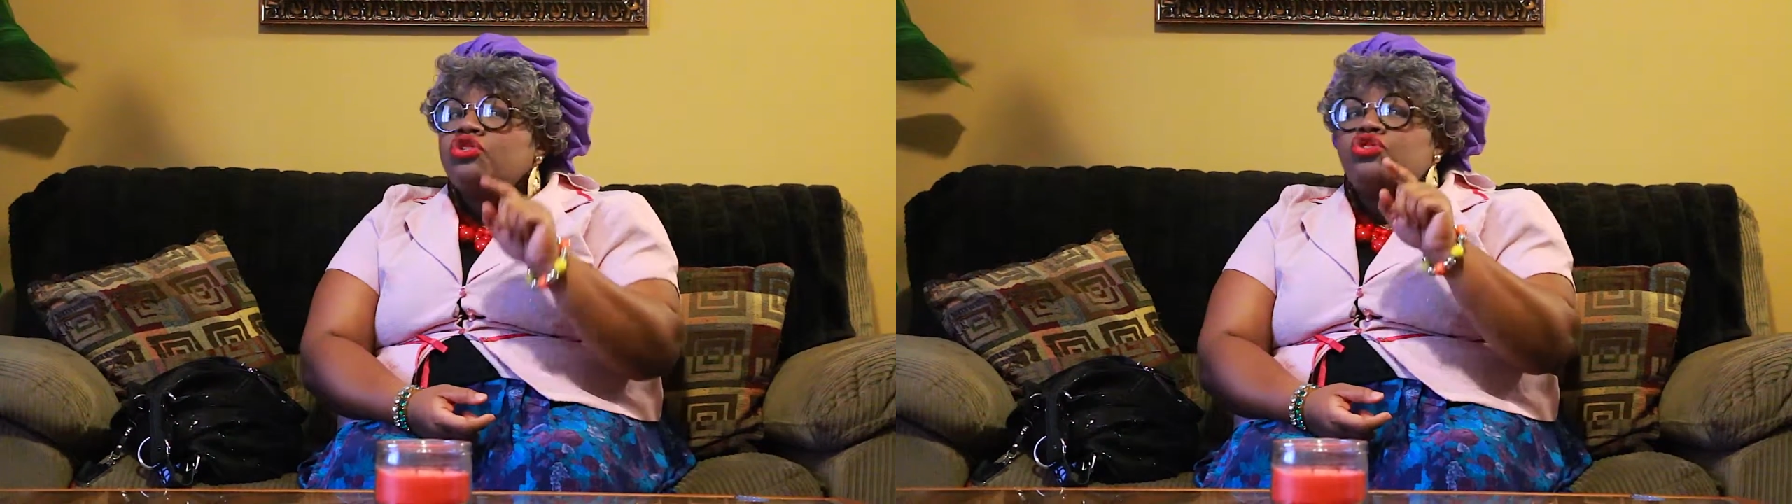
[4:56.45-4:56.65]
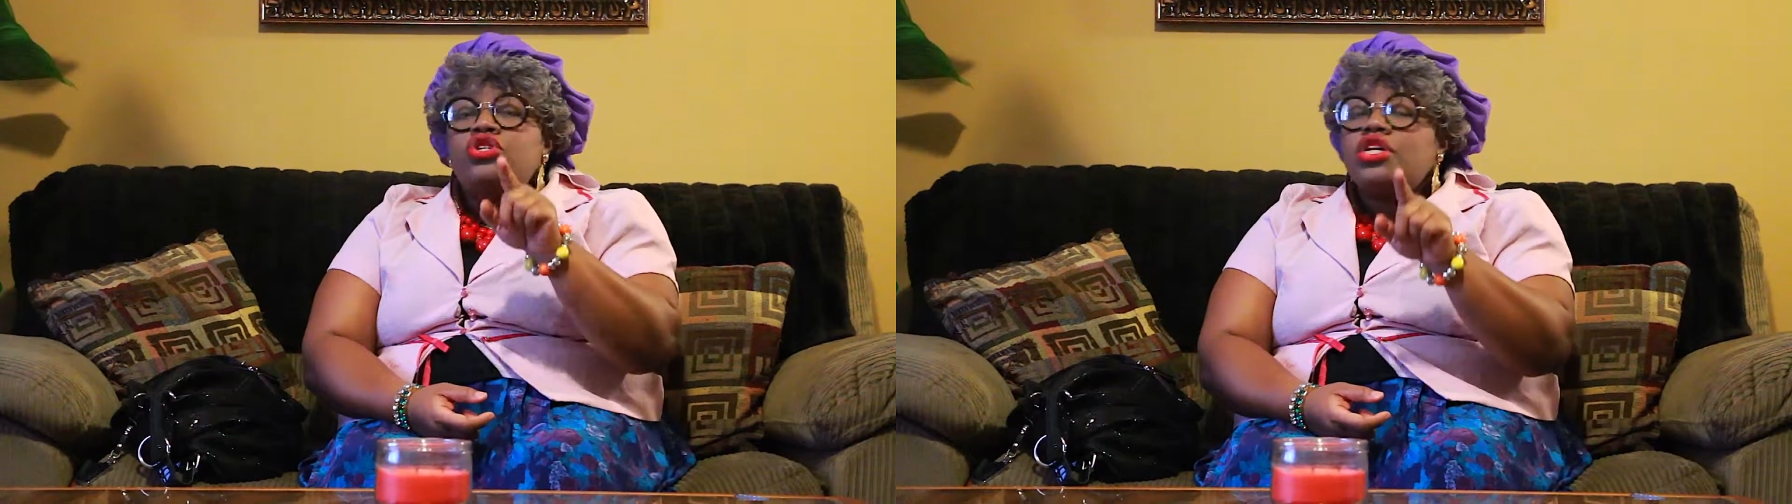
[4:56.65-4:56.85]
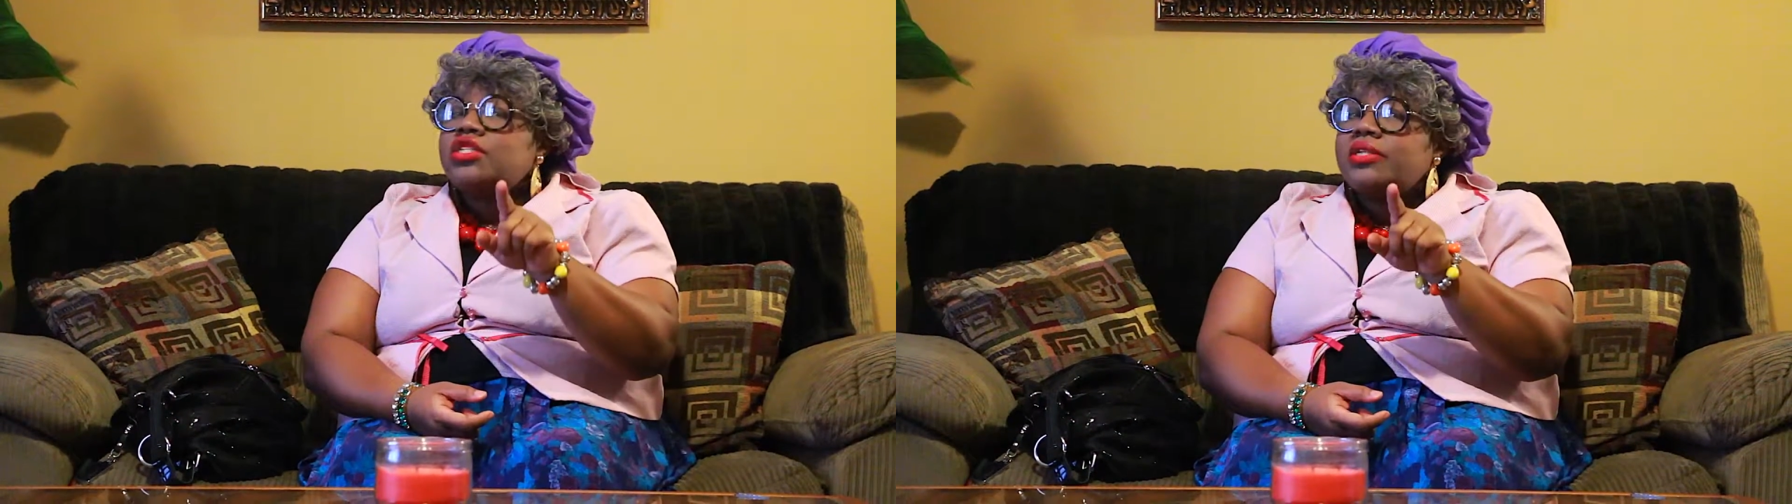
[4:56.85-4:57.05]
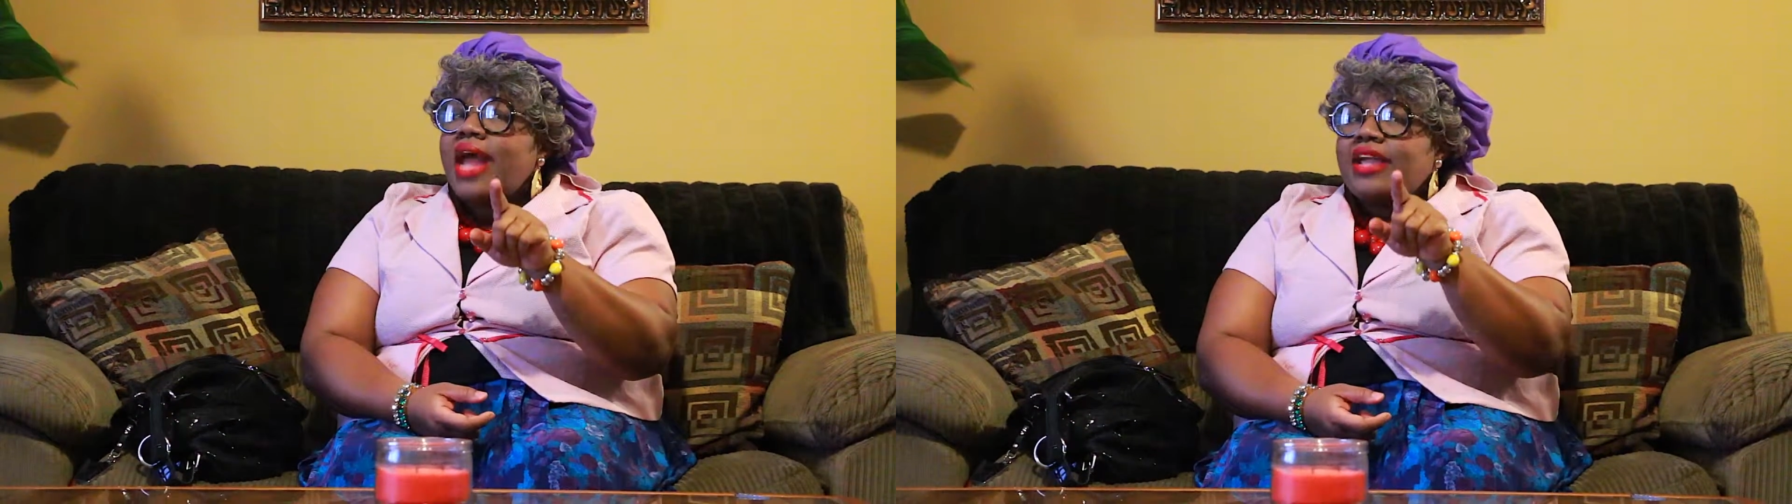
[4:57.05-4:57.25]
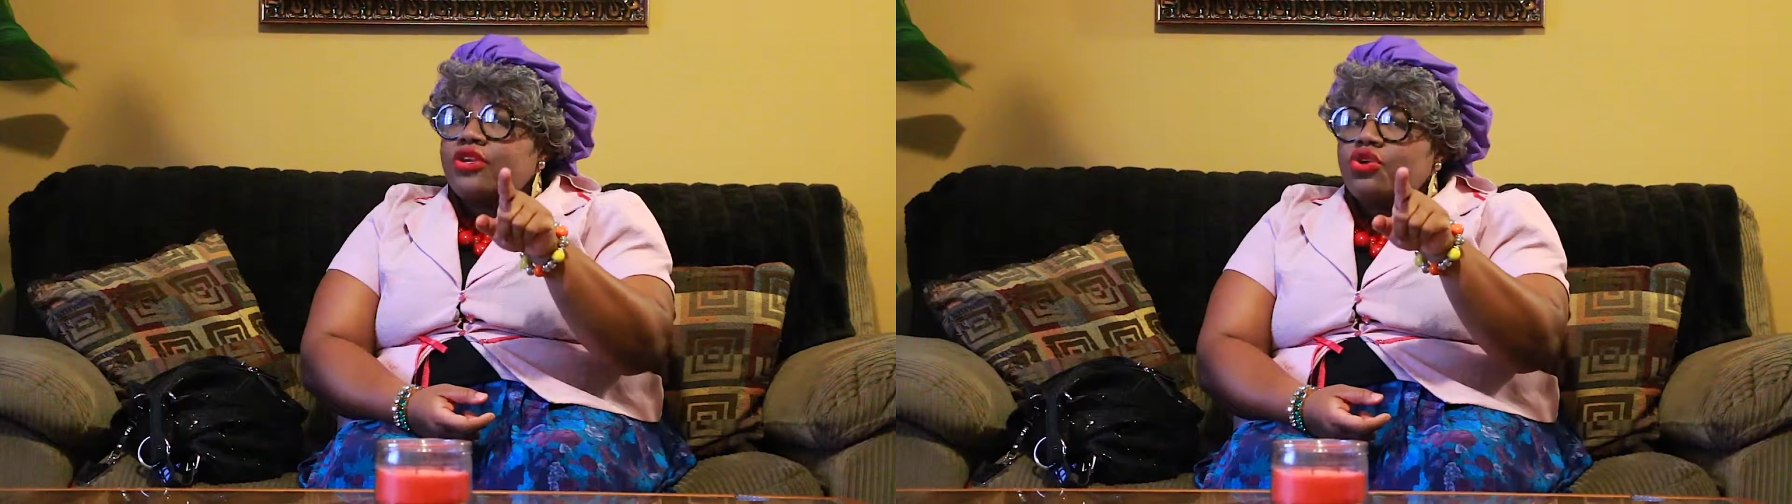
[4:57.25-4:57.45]
Just
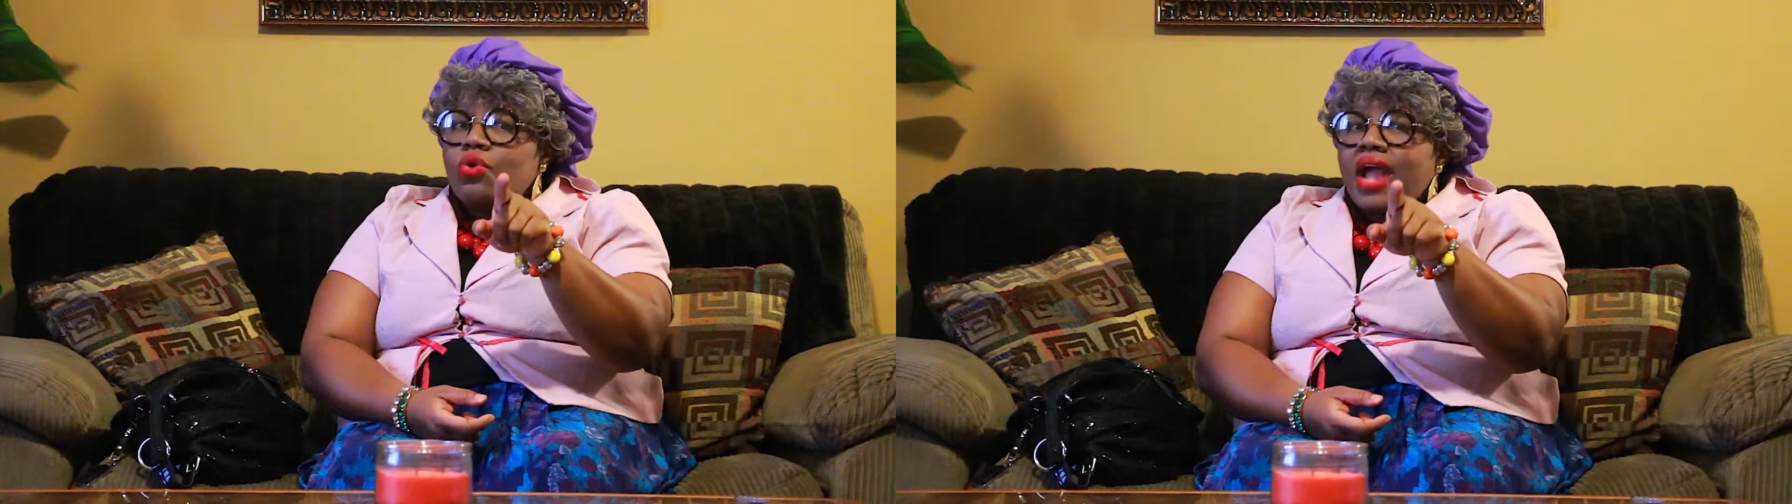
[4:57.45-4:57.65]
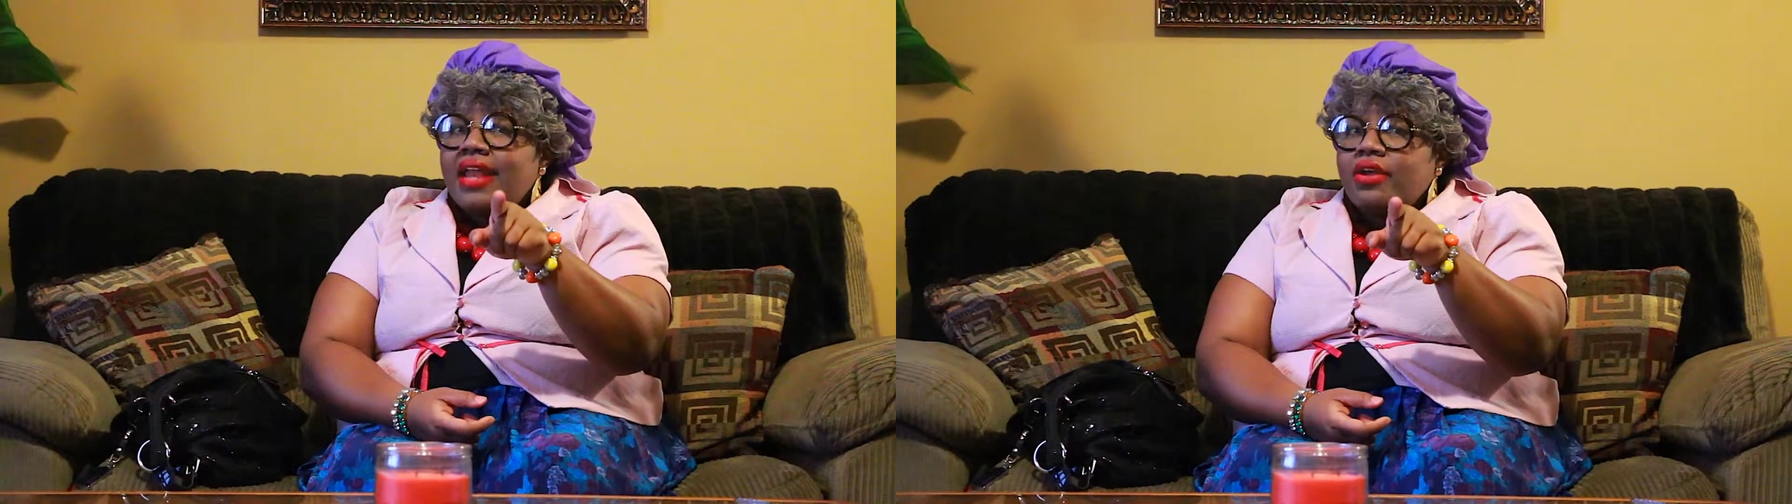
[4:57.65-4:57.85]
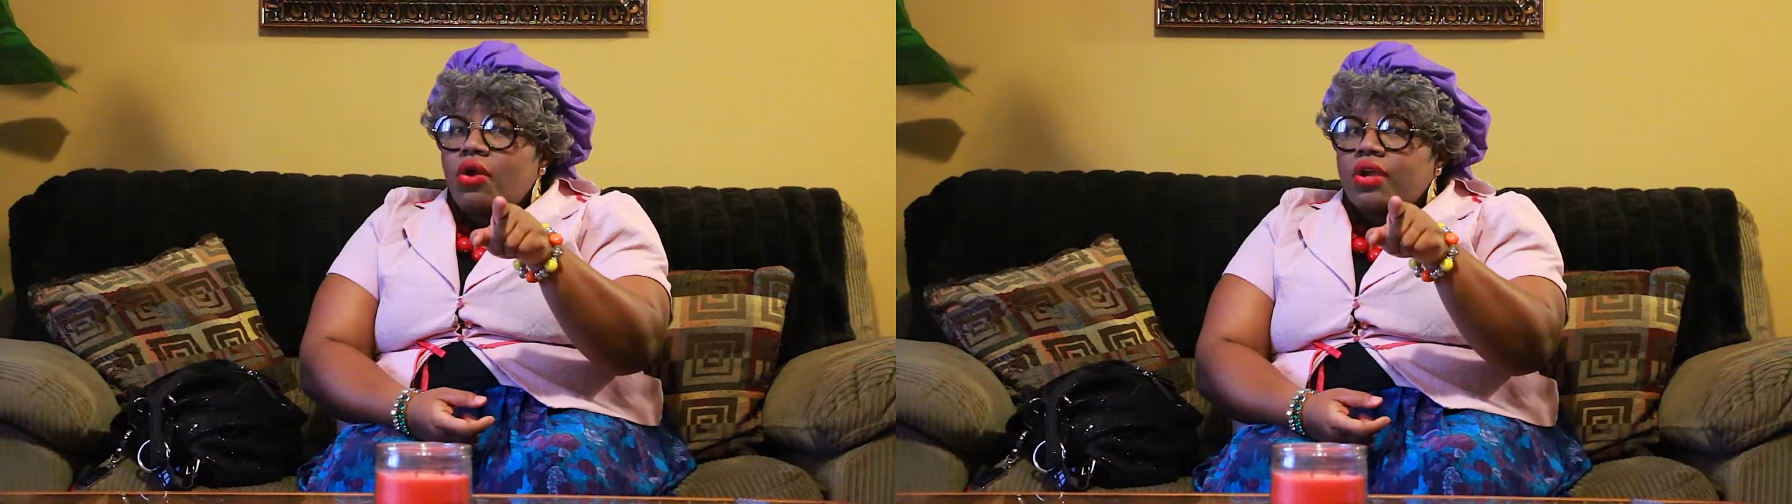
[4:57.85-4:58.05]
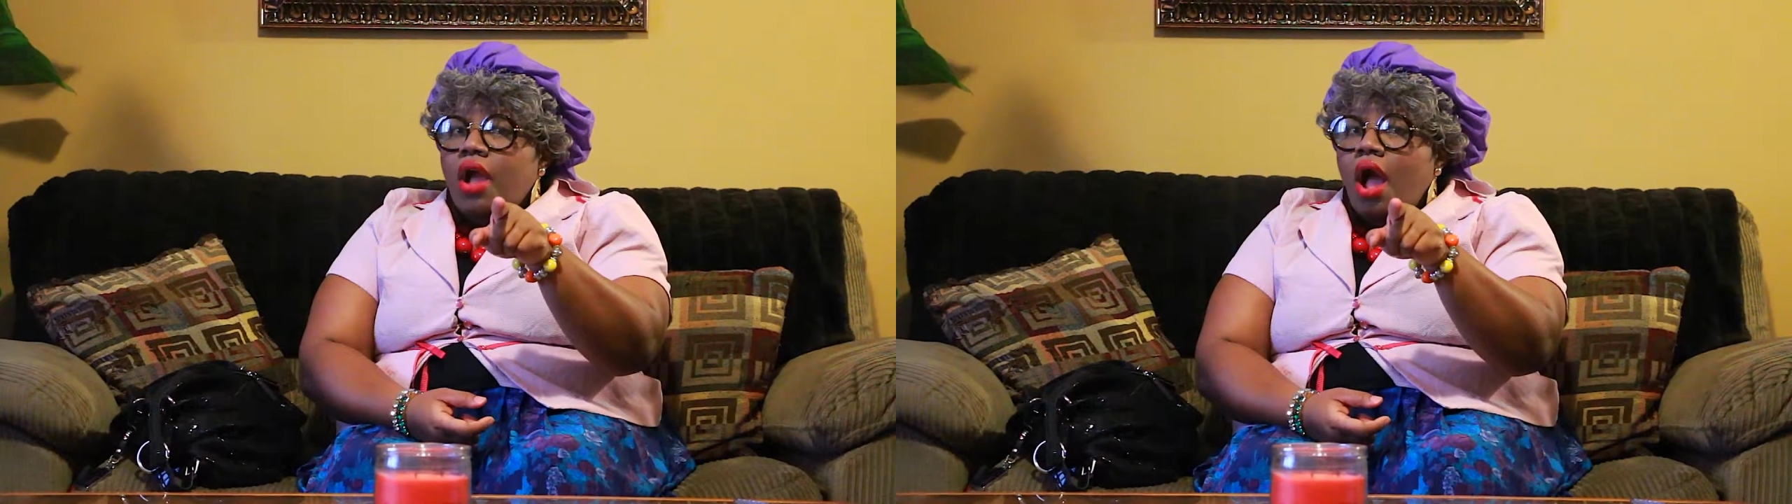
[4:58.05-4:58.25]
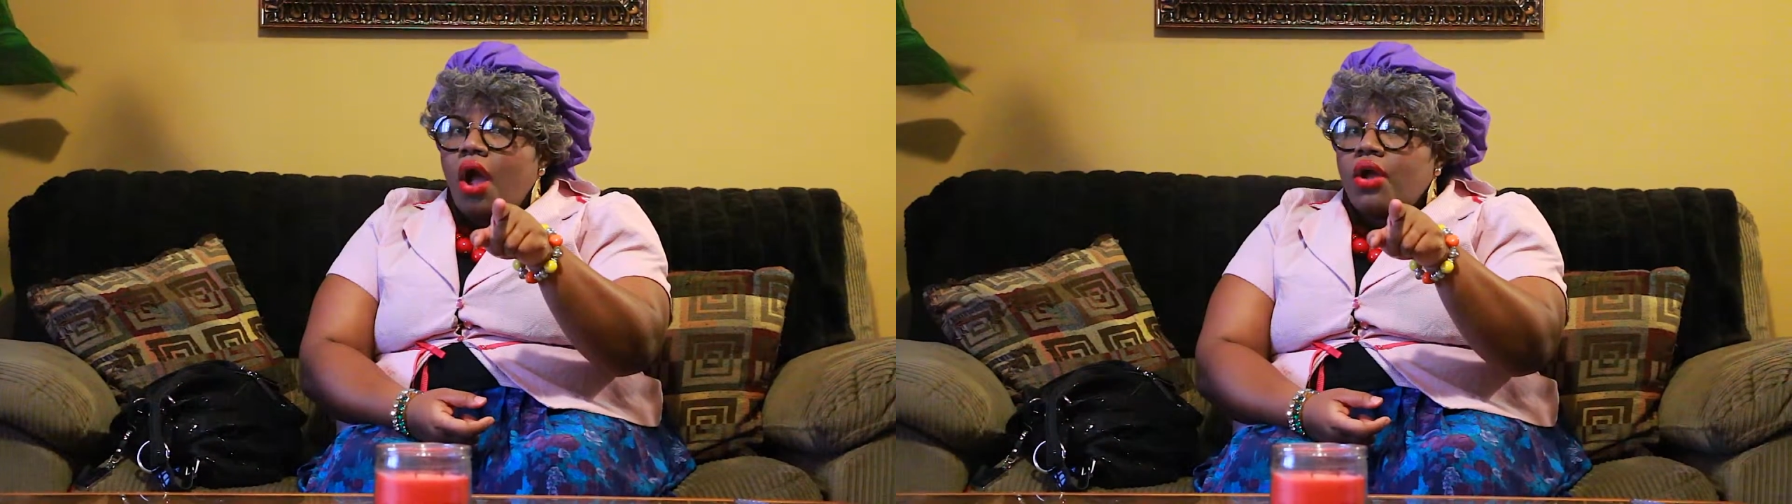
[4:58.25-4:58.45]
like you got to go to
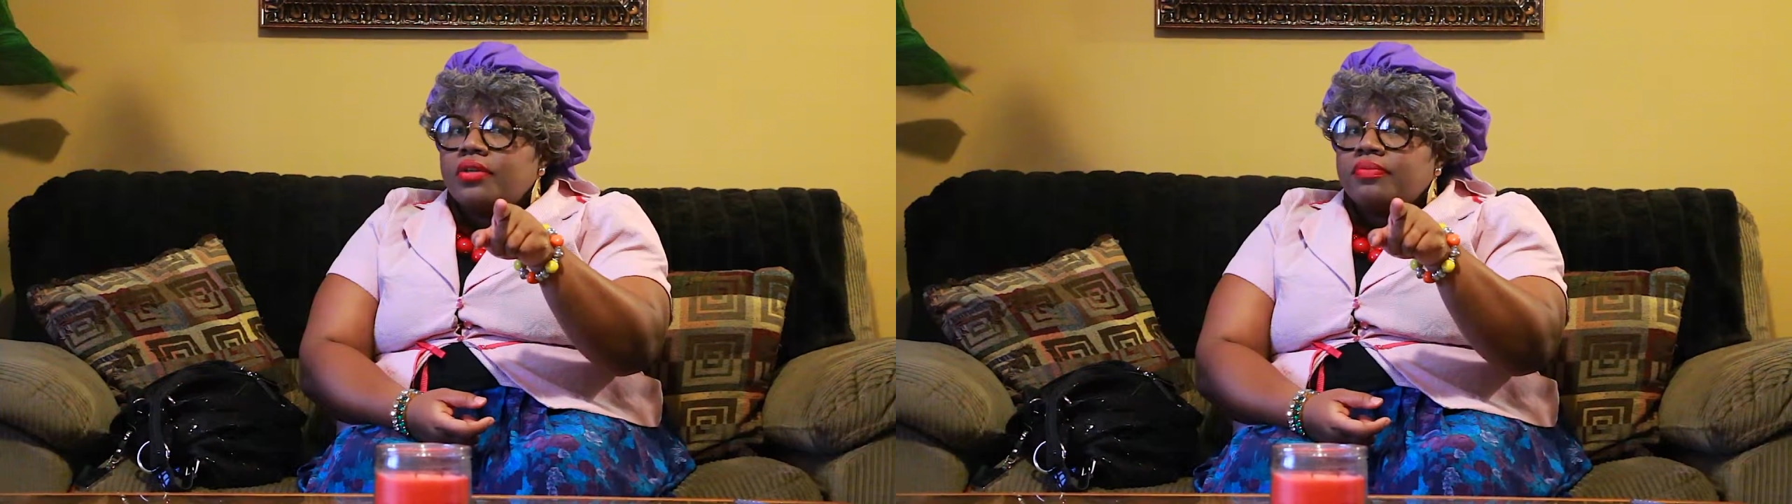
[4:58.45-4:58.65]
God,